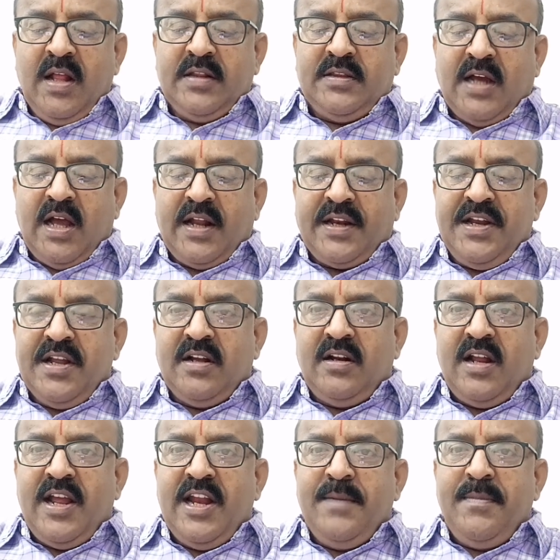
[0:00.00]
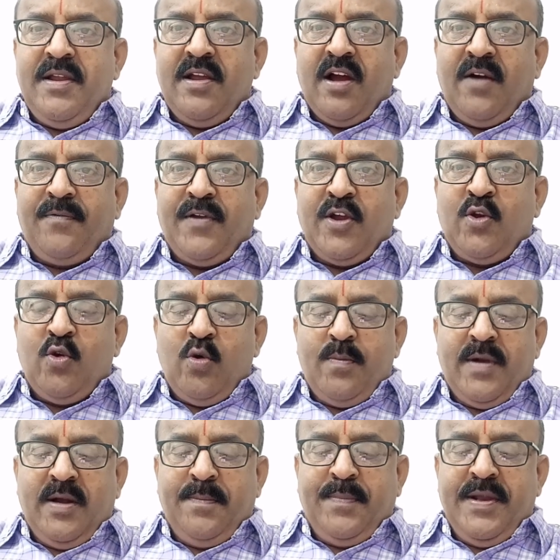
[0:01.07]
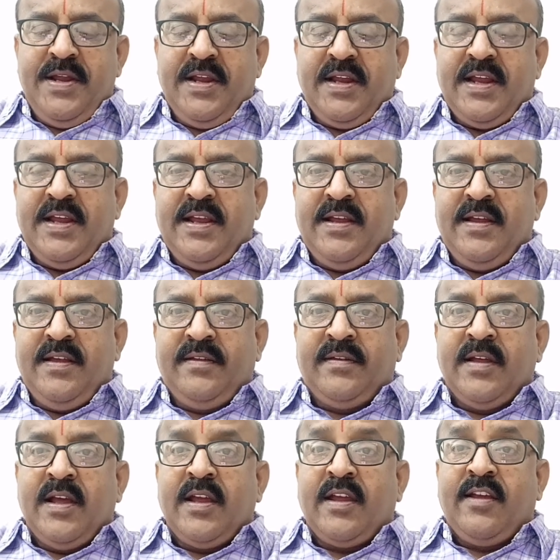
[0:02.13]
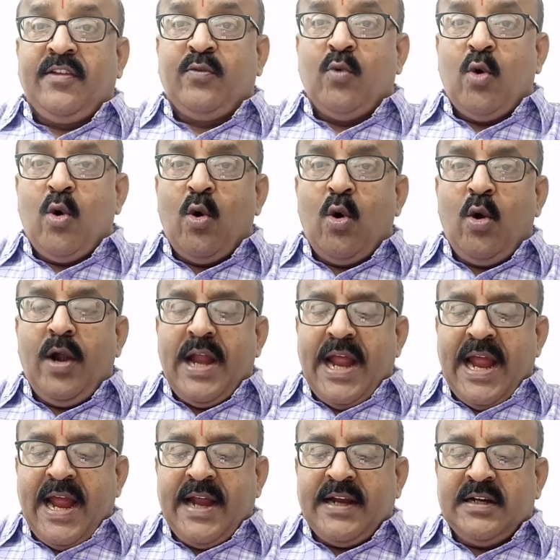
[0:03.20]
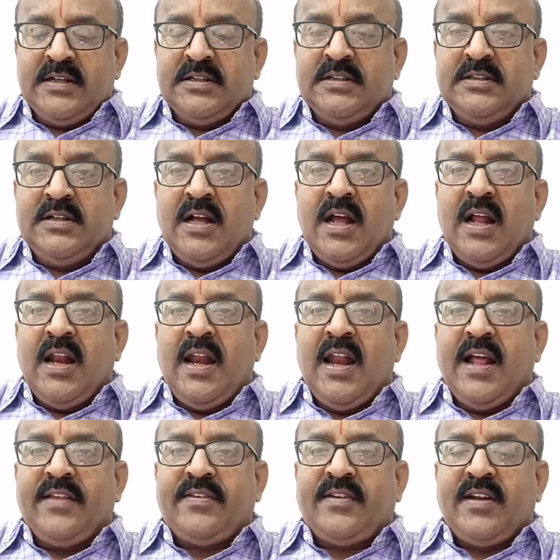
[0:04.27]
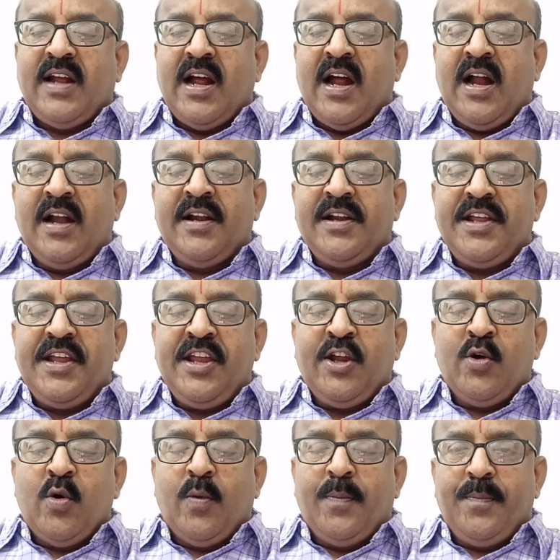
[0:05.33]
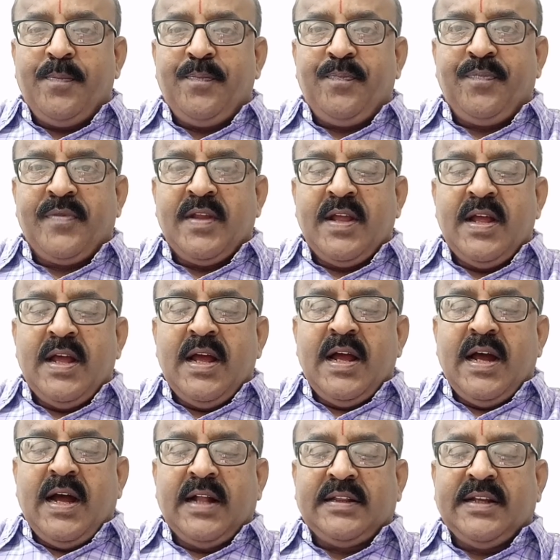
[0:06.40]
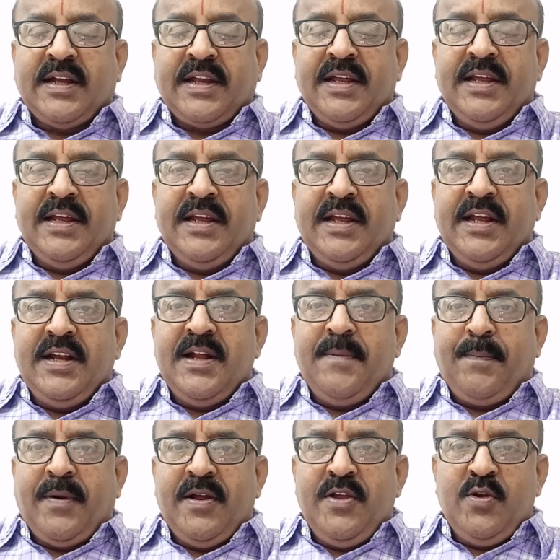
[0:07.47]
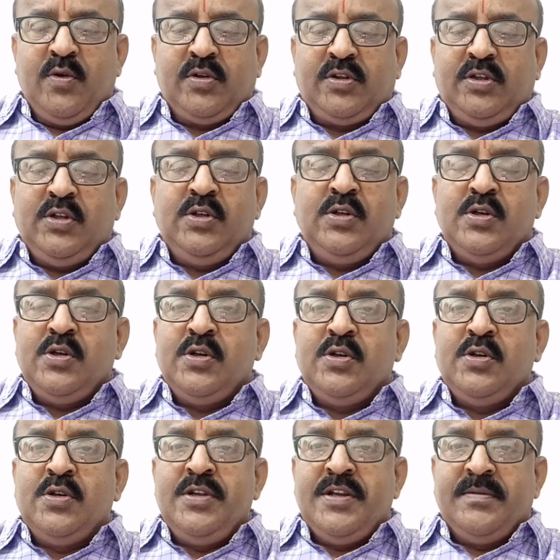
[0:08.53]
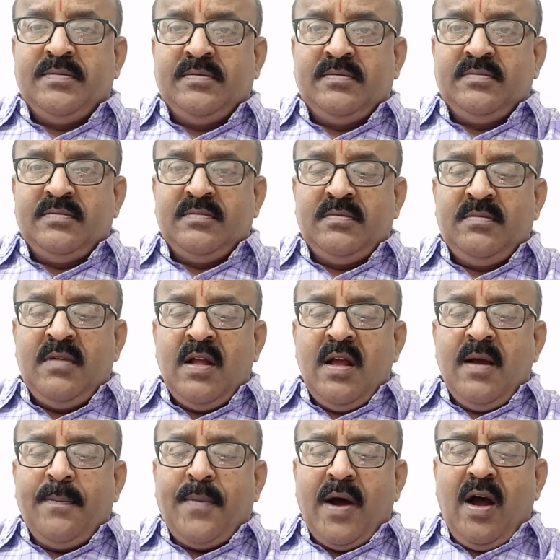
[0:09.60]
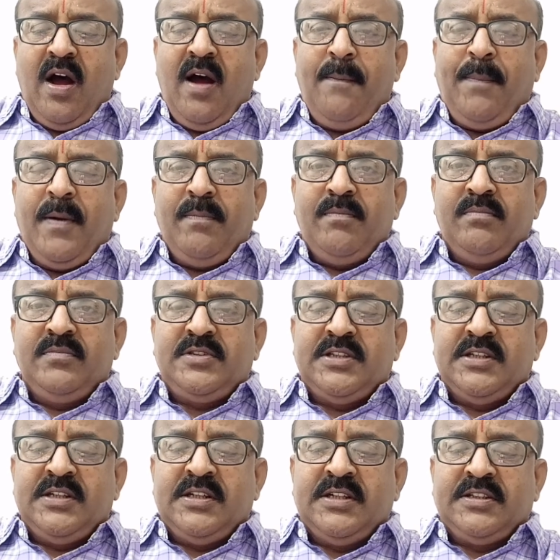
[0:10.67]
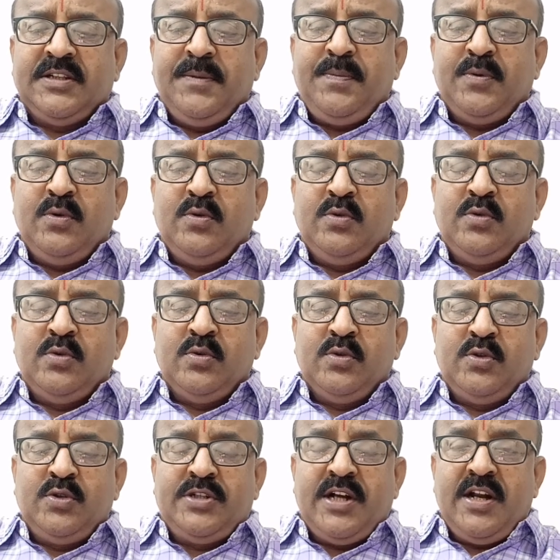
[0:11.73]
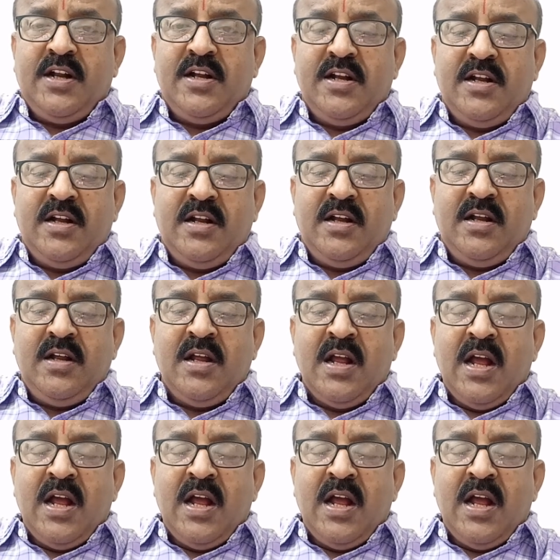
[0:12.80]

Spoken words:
The real enemy of a human being is his own anger, lust and ego. Atakena prayuktoyam papam charati purushaha